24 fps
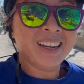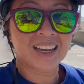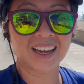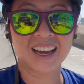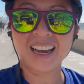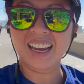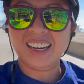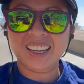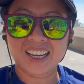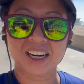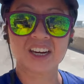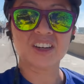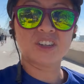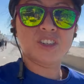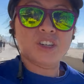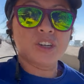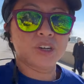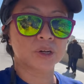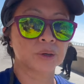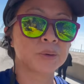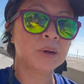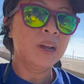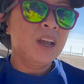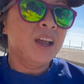I gotta
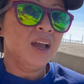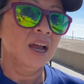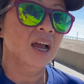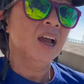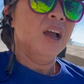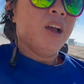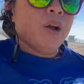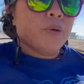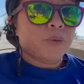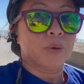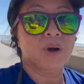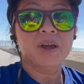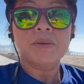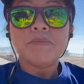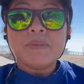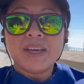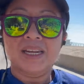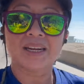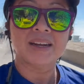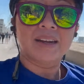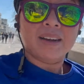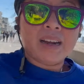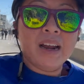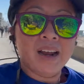do one
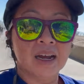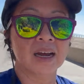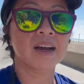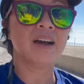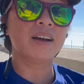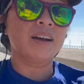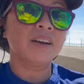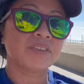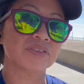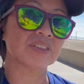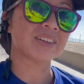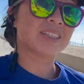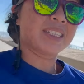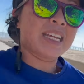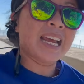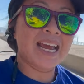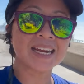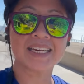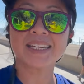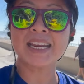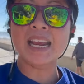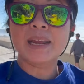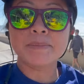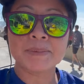minute of the
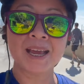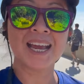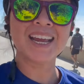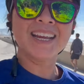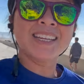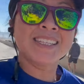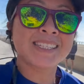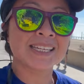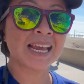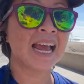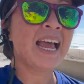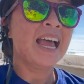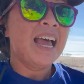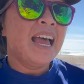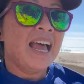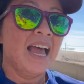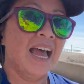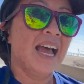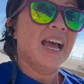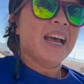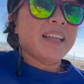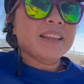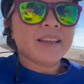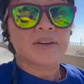10K pace
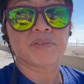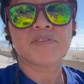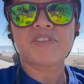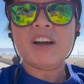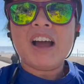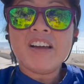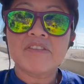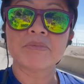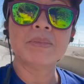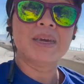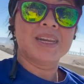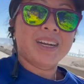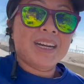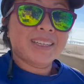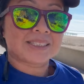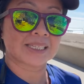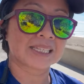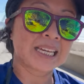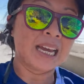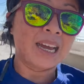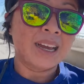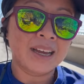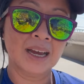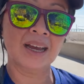and then five minutes
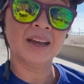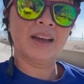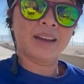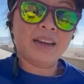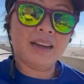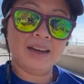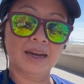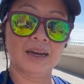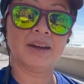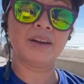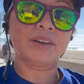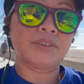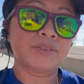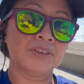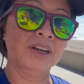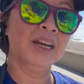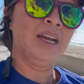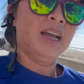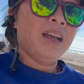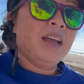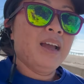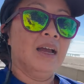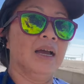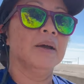of
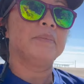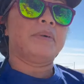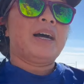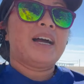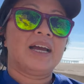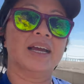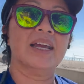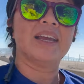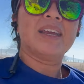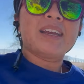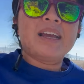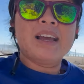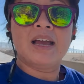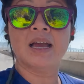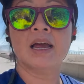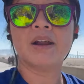my